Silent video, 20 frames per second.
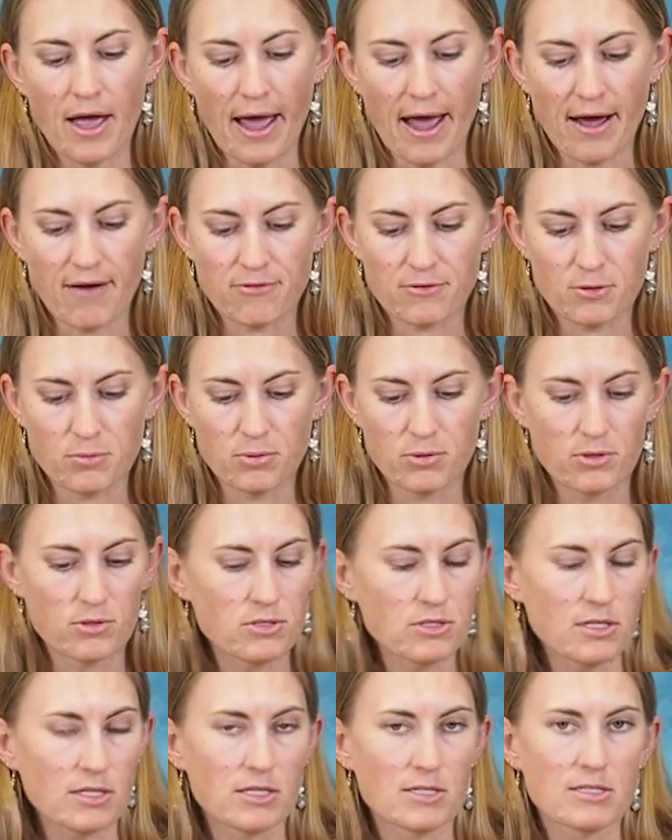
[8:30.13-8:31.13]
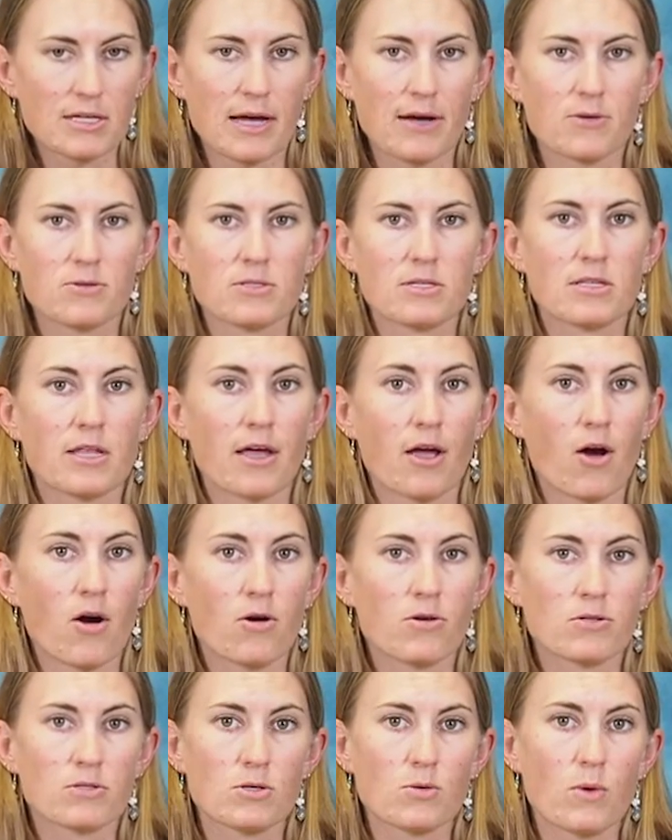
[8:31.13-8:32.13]
After producing this housing, they
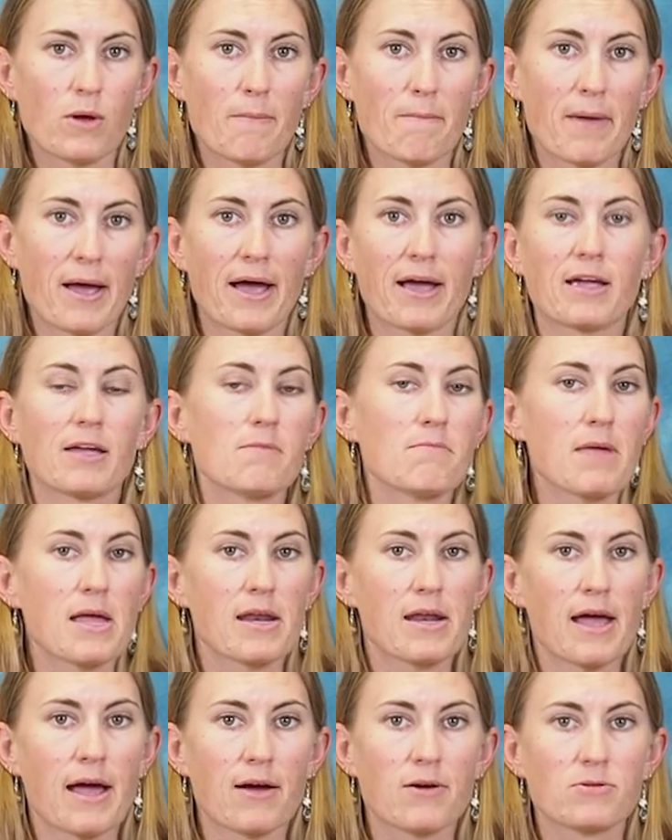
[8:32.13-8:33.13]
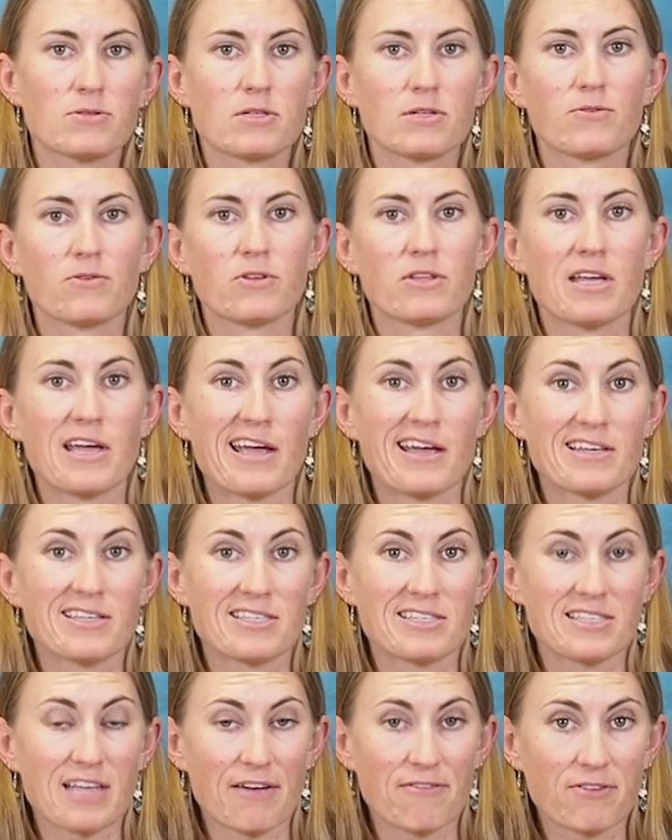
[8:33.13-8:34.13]
also went back and made a housing for the
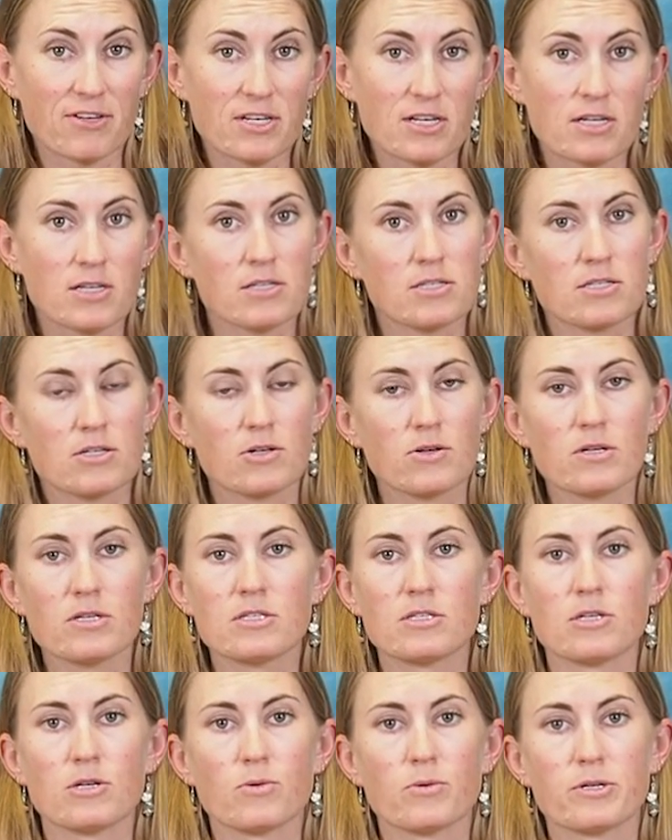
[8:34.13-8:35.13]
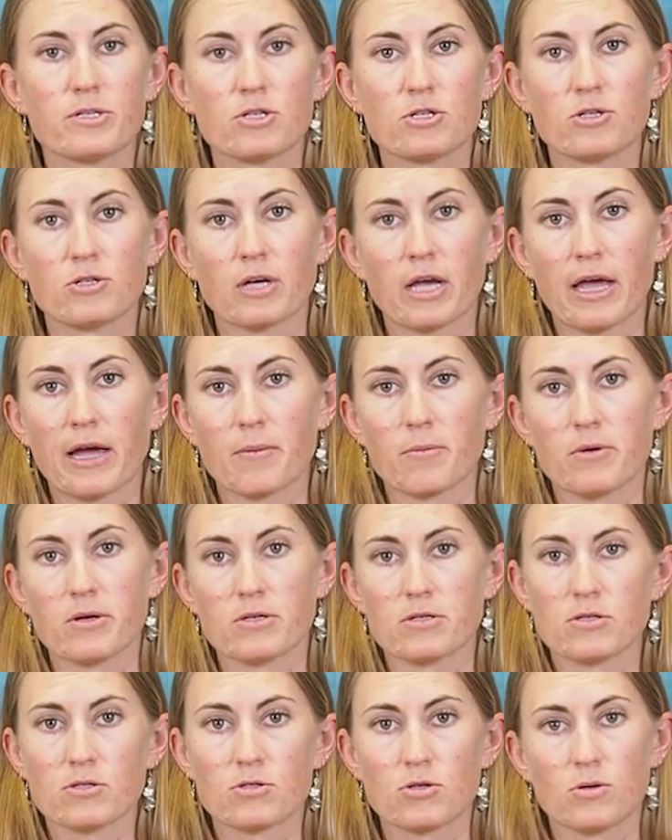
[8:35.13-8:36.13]
A7 series, the original
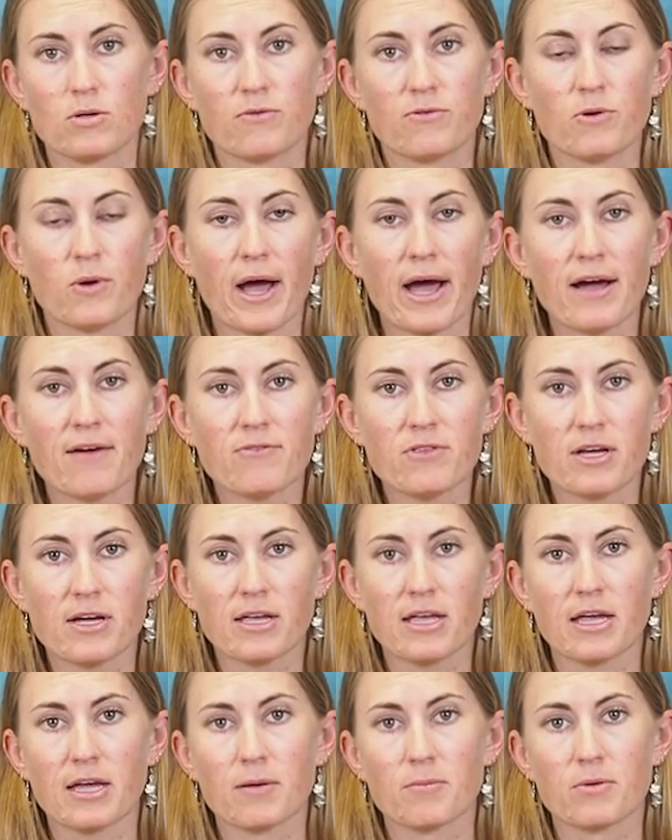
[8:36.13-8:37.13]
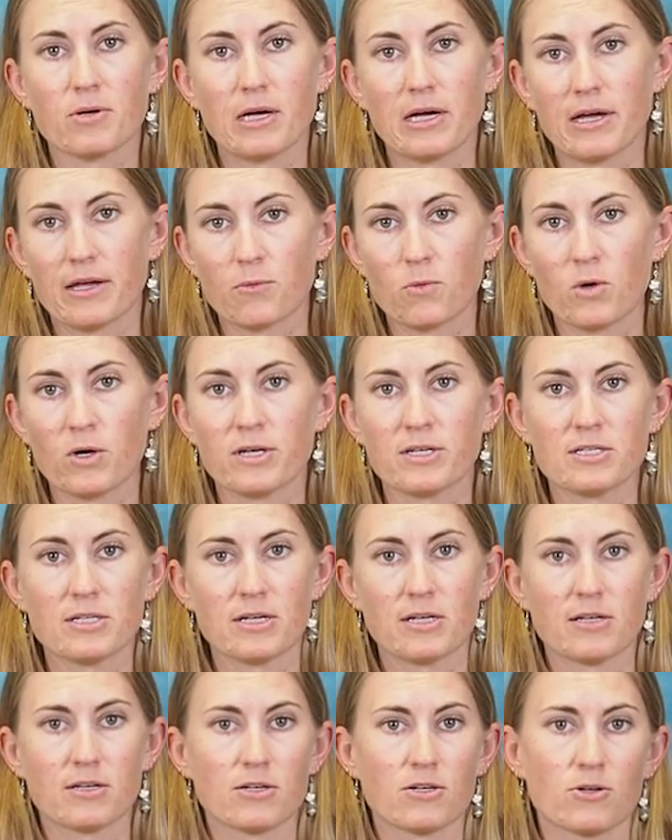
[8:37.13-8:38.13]
cameras. So if you have that camera and want to
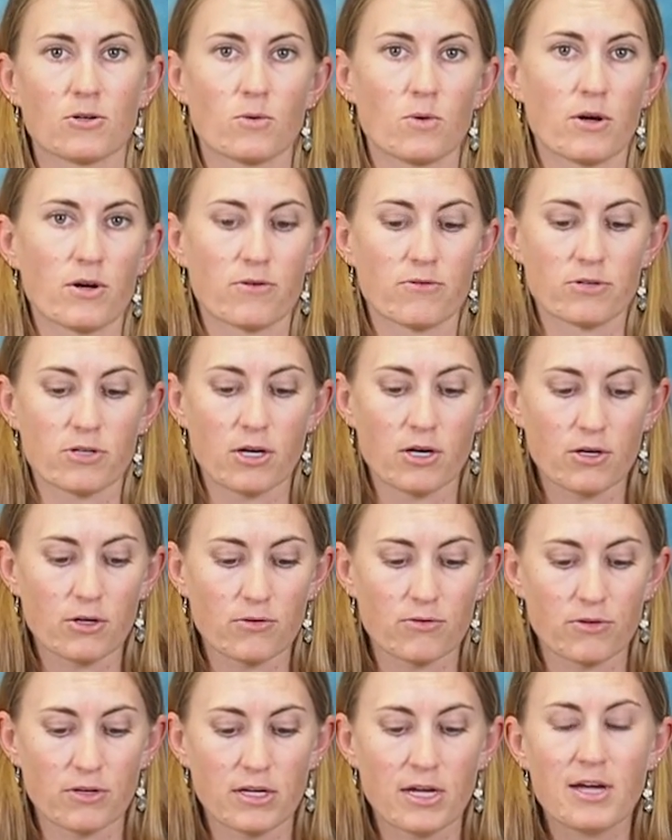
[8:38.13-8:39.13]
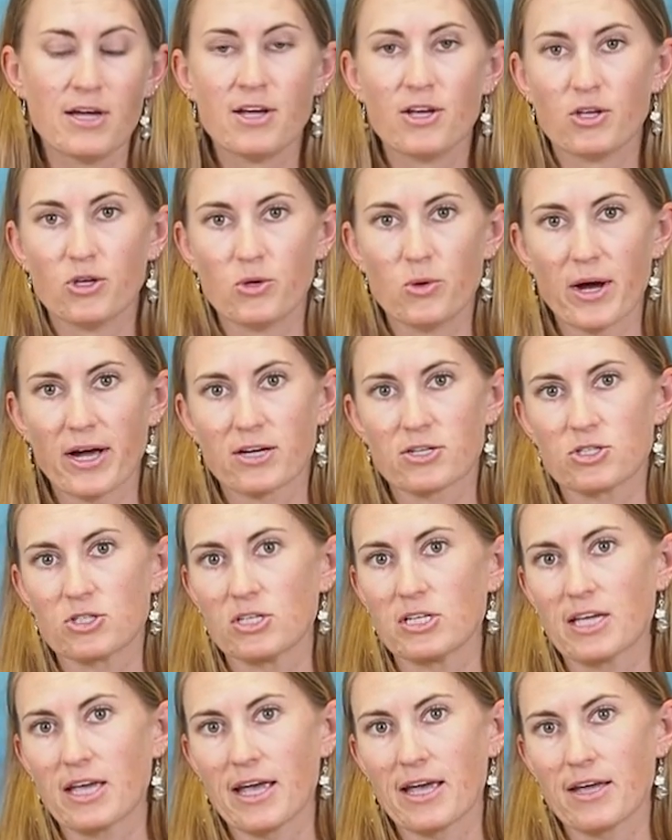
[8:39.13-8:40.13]
get into underwater photography, you
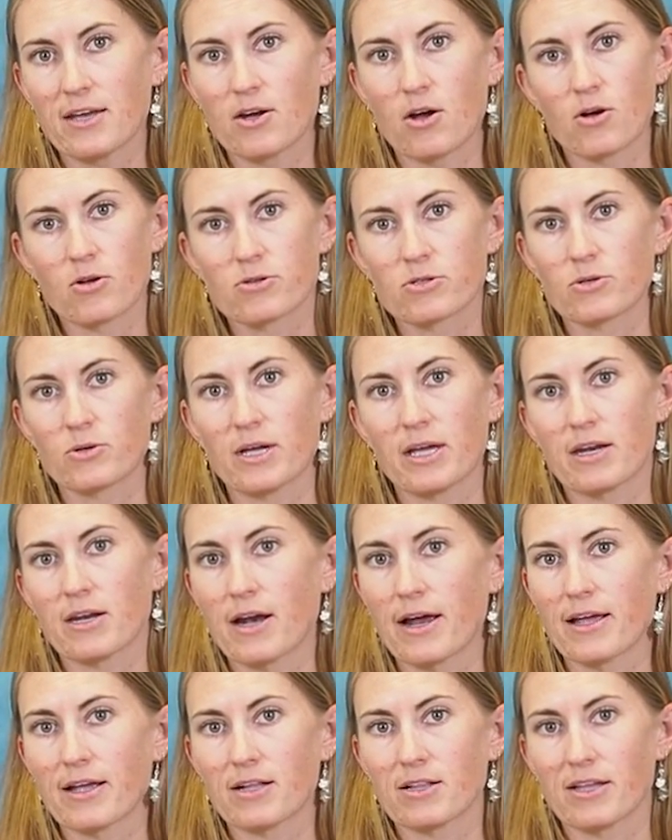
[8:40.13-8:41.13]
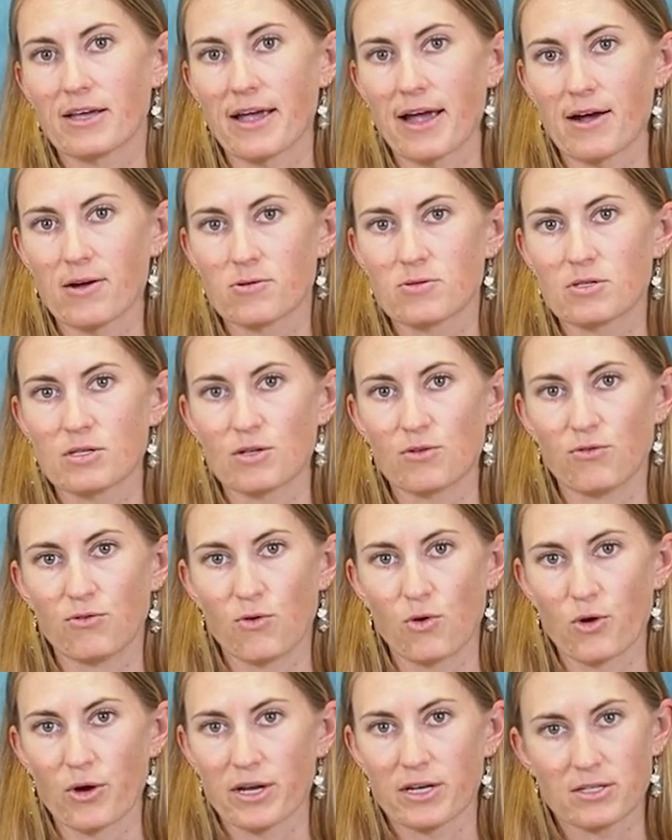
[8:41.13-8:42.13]
actually can also get an Ikelite housing
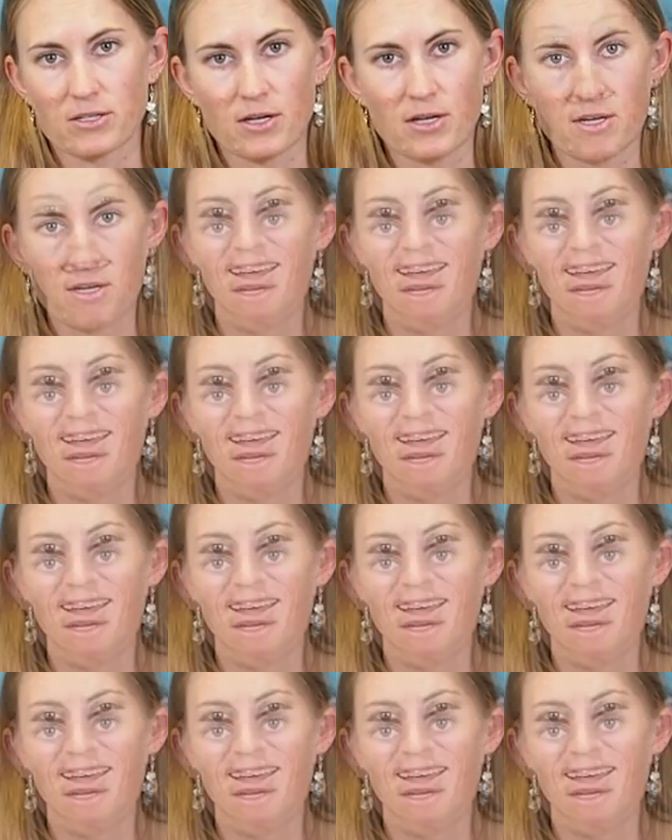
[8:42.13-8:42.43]
for it.